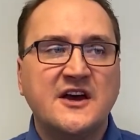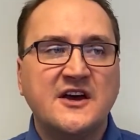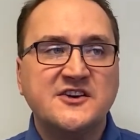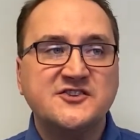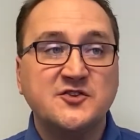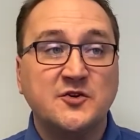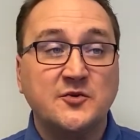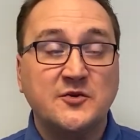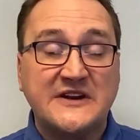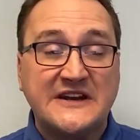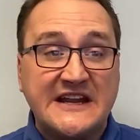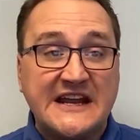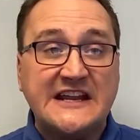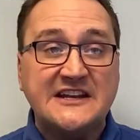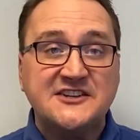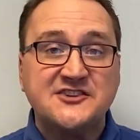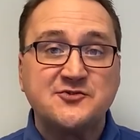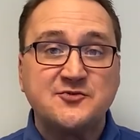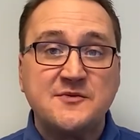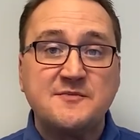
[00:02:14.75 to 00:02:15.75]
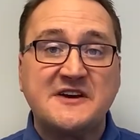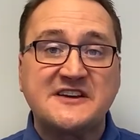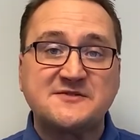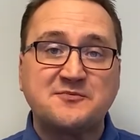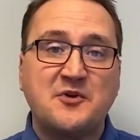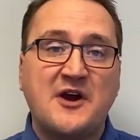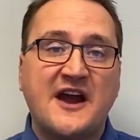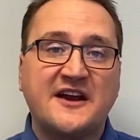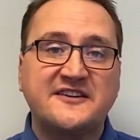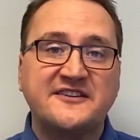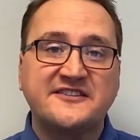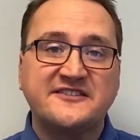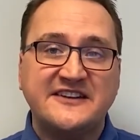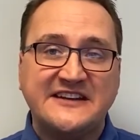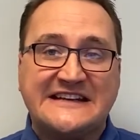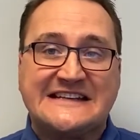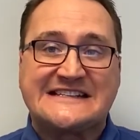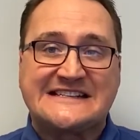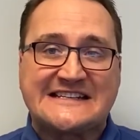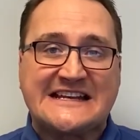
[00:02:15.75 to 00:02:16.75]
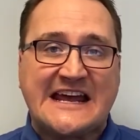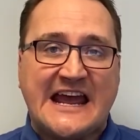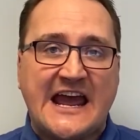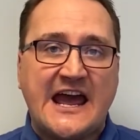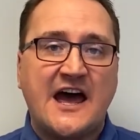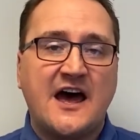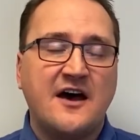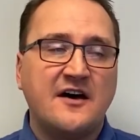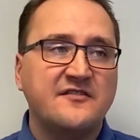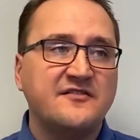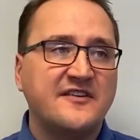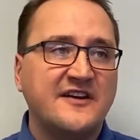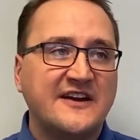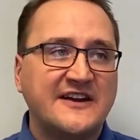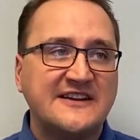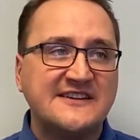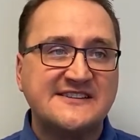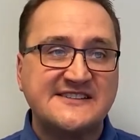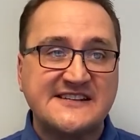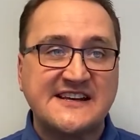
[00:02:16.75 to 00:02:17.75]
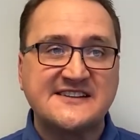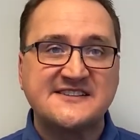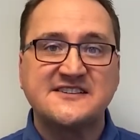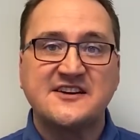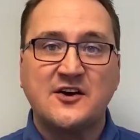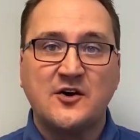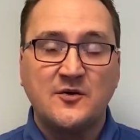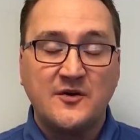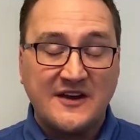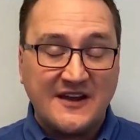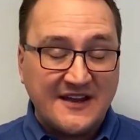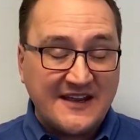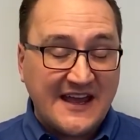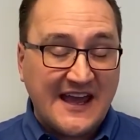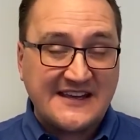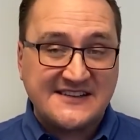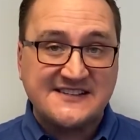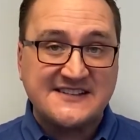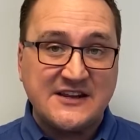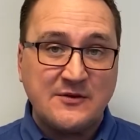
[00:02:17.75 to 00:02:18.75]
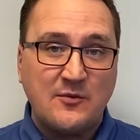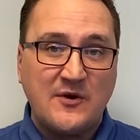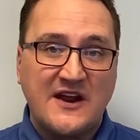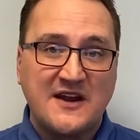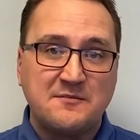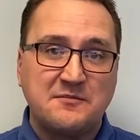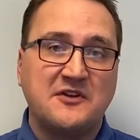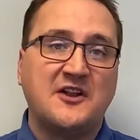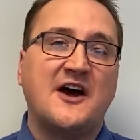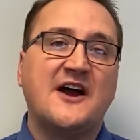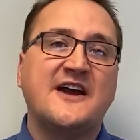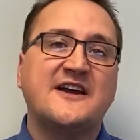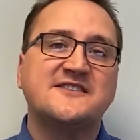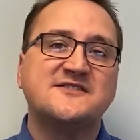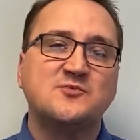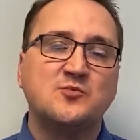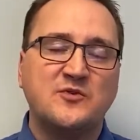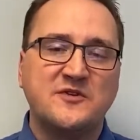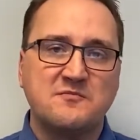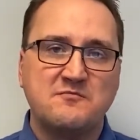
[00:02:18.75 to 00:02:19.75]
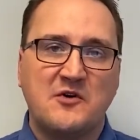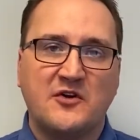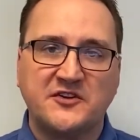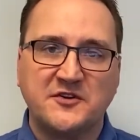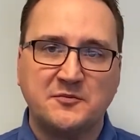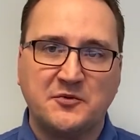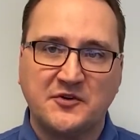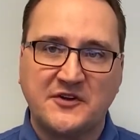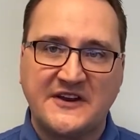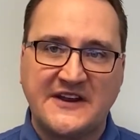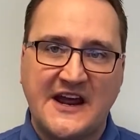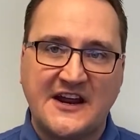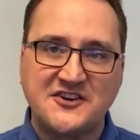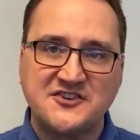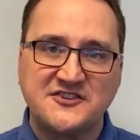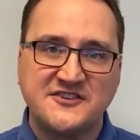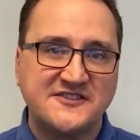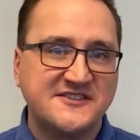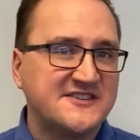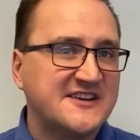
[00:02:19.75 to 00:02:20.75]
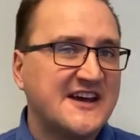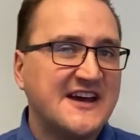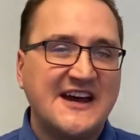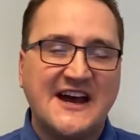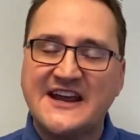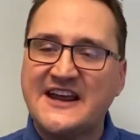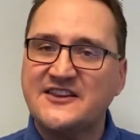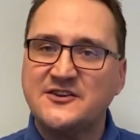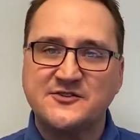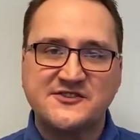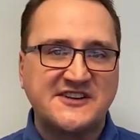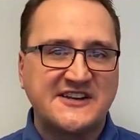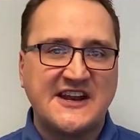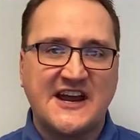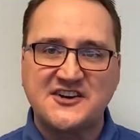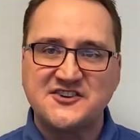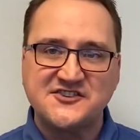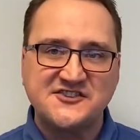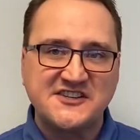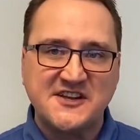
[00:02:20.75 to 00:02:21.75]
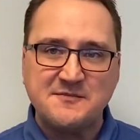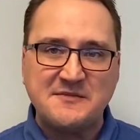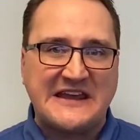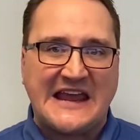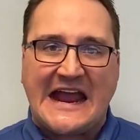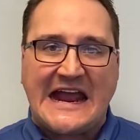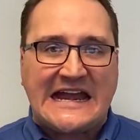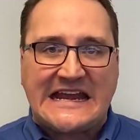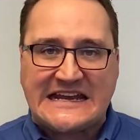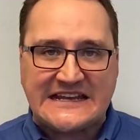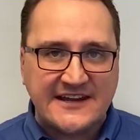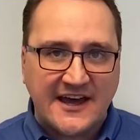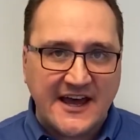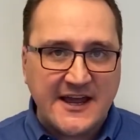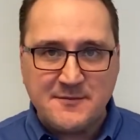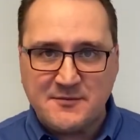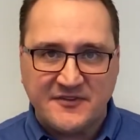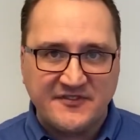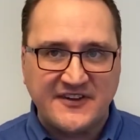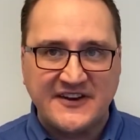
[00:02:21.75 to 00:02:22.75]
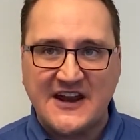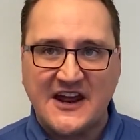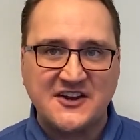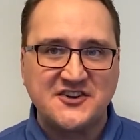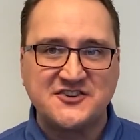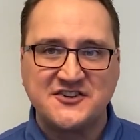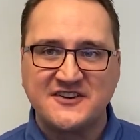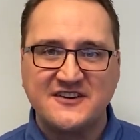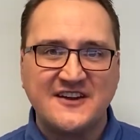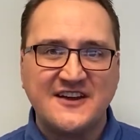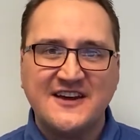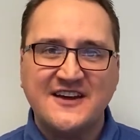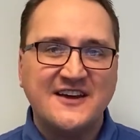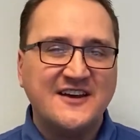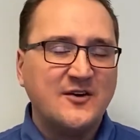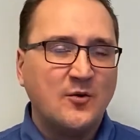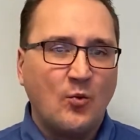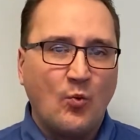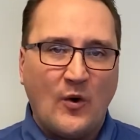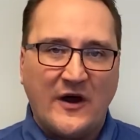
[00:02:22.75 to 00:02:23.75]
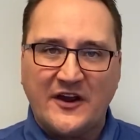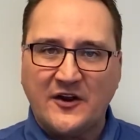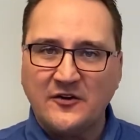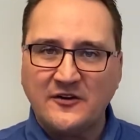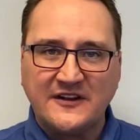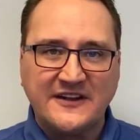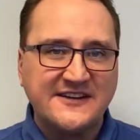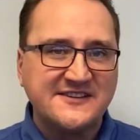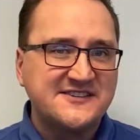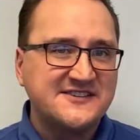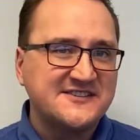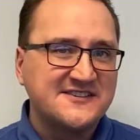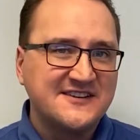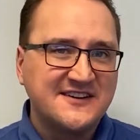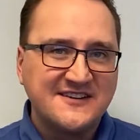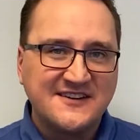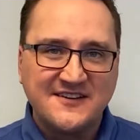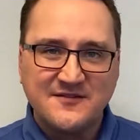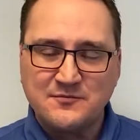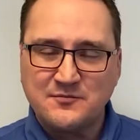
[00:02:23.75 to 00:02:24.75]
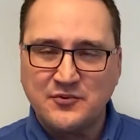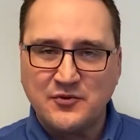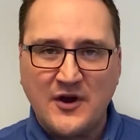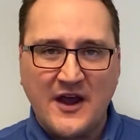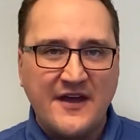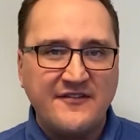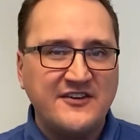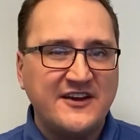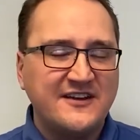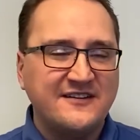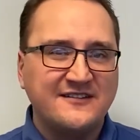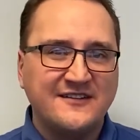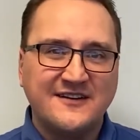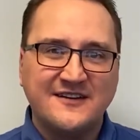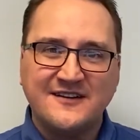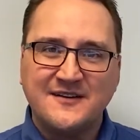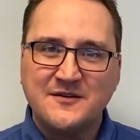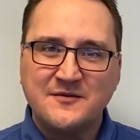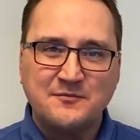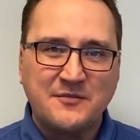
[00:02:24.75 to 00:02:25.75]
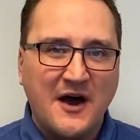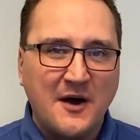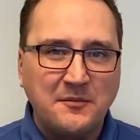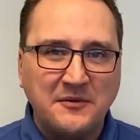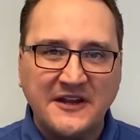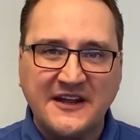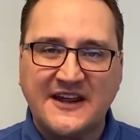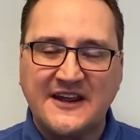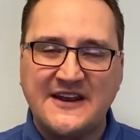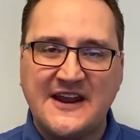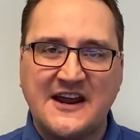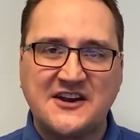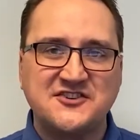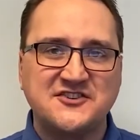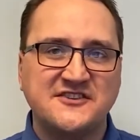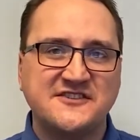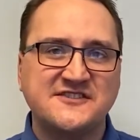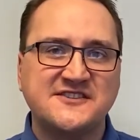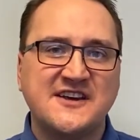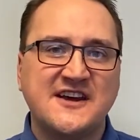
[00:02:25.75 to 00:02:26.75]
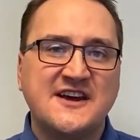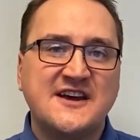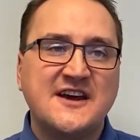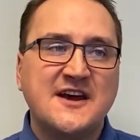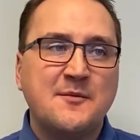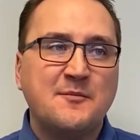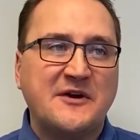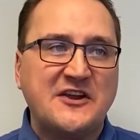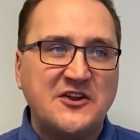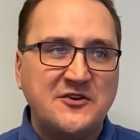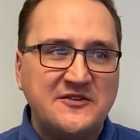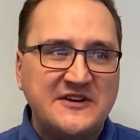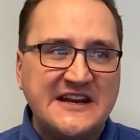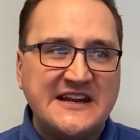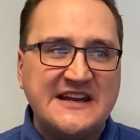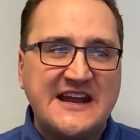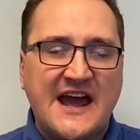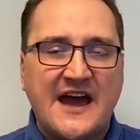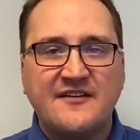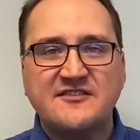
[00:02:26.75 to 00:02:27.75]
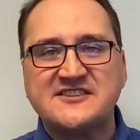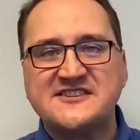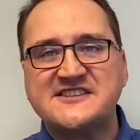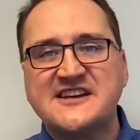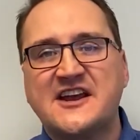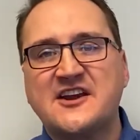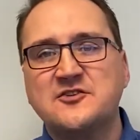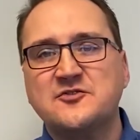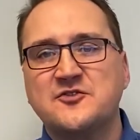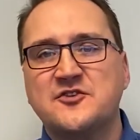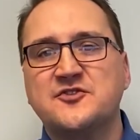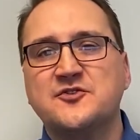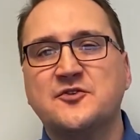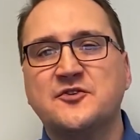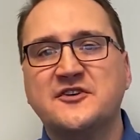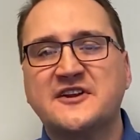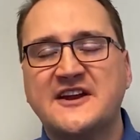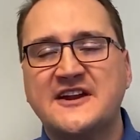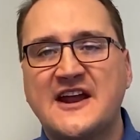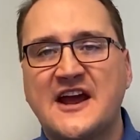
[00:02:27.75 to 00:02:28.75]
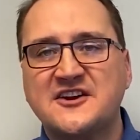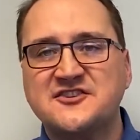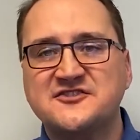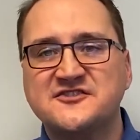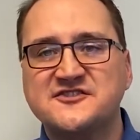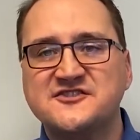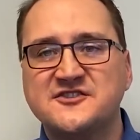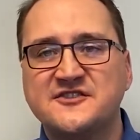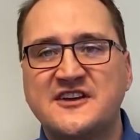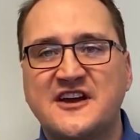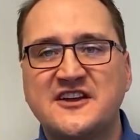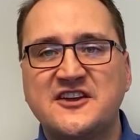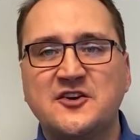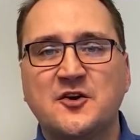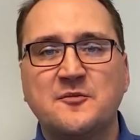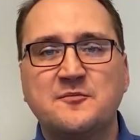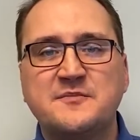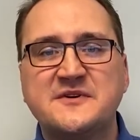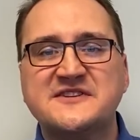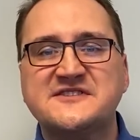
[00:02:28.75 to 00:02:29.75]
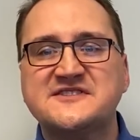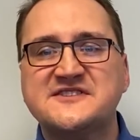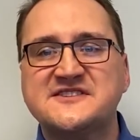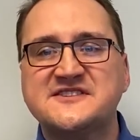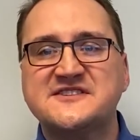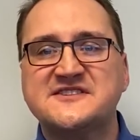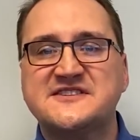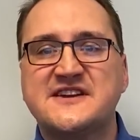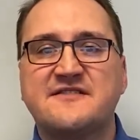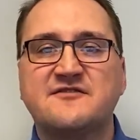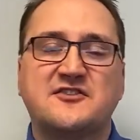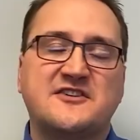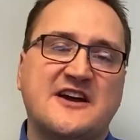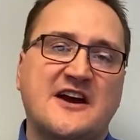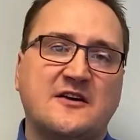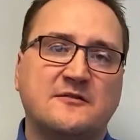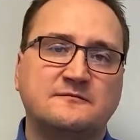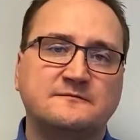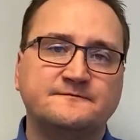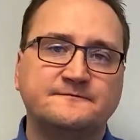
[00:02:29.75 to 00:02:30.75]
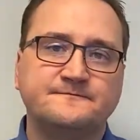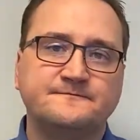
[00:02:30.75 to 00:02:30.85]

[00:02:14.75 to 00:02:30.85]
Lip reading: So industry best practice is to have an Ecessa SD-WAN appliance with multiple connections. Again, those connections can be any type of connection, wireless, private, public connections, but you need to have a second or third connection so that your business is never down.